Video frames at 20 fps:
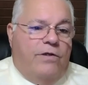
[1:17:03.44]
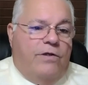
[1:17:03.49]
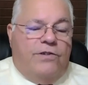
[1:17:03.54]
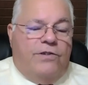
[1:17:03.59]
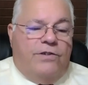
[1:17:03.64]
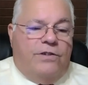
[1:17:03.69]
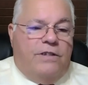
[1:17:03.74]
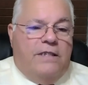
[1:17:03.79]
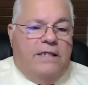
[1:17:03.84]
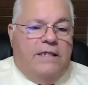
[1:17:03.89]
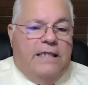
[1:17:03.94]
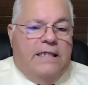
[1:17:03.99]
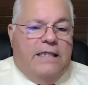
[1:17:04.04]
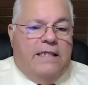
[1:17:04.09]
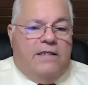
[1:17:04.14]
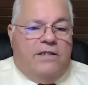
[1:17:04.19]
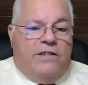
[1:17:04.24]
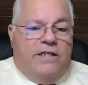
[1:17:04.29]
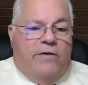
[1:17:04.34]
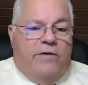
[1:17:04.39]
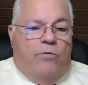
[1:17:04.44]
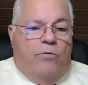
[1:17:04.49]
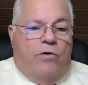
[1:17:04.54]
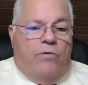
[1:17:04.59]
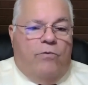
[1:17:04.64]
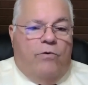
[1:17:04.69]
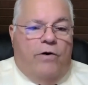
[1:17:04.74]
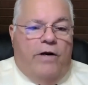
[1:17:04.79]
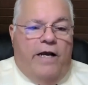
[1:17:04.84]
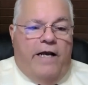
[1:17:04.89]
We'll just see
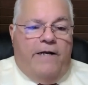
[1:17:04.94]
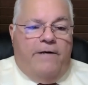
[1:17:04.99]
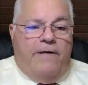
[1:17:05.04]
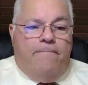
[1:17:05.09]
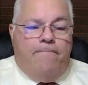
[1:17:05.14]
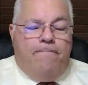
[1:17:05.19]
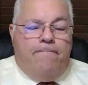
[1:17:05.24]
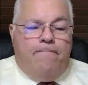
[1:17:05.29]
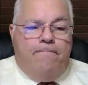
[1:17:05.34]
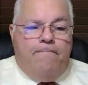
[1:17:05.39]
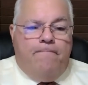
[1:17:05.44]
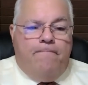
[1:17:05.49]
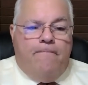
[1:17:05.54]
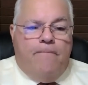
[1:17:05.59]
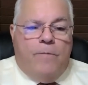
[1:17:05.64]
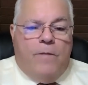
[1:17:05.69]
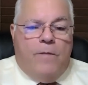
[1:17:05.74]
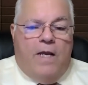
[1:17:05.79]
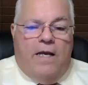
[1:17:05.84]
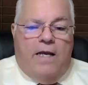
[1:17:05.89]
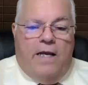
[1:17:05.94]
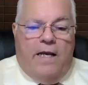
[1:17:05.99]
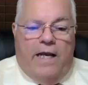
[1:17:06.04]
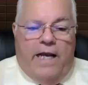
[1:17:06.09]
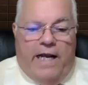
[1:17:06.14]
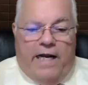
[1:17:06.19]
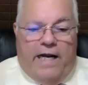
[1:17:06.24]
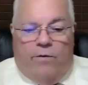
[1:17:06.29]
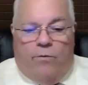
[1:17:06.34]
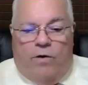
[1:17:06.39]
where we're at.
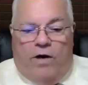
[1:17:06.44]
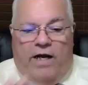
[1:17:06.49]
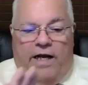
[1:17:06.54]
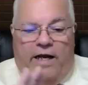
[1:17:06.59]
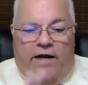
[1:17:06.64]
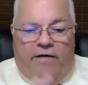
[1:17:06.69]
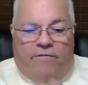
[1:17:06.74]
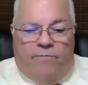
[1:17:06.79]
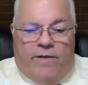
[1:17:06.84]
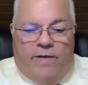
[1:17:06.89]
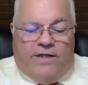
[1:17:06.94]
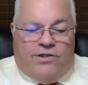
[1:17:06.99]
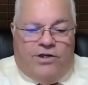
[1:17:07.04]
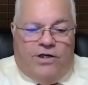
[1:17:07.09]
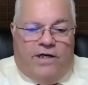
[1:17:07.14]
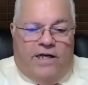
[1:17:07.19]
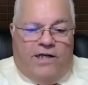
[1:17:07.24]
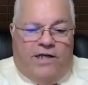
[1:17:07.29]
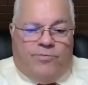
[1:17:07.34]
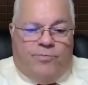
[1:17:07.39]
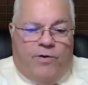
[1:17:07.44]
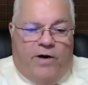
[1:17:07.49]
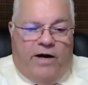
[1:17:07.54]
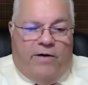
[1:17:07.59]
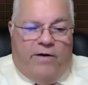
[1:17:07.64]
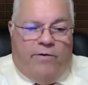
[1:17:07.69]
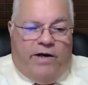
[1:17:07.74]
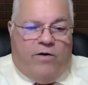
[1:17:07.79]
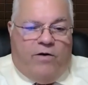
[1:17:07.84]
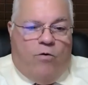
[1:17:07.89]
Anyway, I've mentioned these
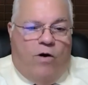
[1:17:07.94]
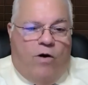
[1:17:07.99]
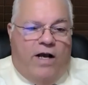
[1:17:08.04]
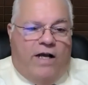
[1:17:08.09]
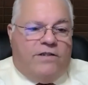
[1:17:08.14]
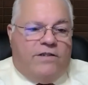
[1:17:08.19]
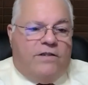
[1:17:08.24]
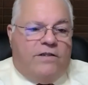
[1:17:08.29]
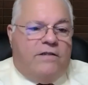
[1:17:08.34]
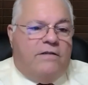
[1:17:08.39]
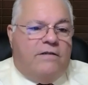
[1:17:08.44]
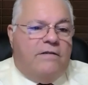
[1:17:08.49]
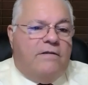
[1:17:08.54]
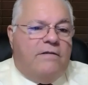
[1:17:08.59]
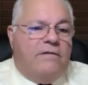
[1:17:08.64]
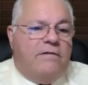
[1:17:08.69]
prayer requests.